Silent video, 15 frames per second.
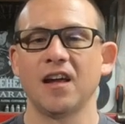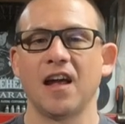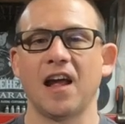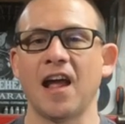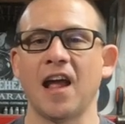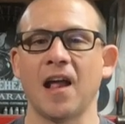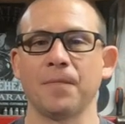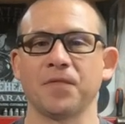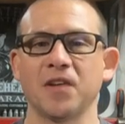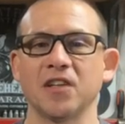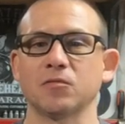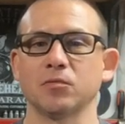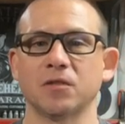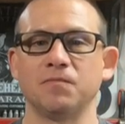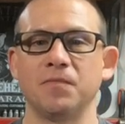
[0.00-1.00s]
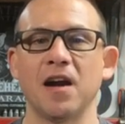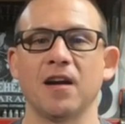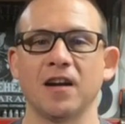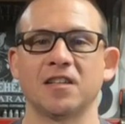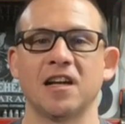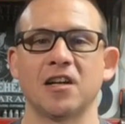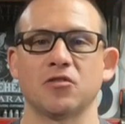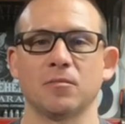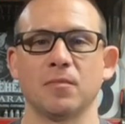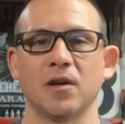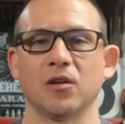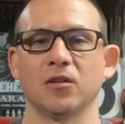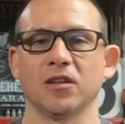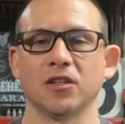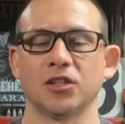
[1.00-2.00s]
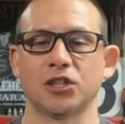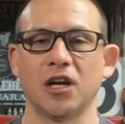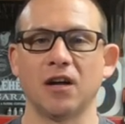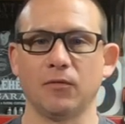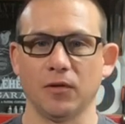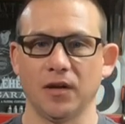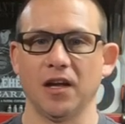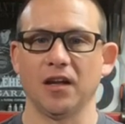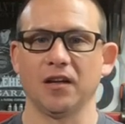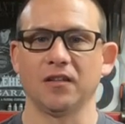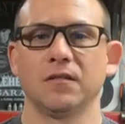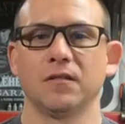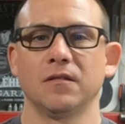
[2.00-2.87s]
and this was very detrimental to the Shovelhead.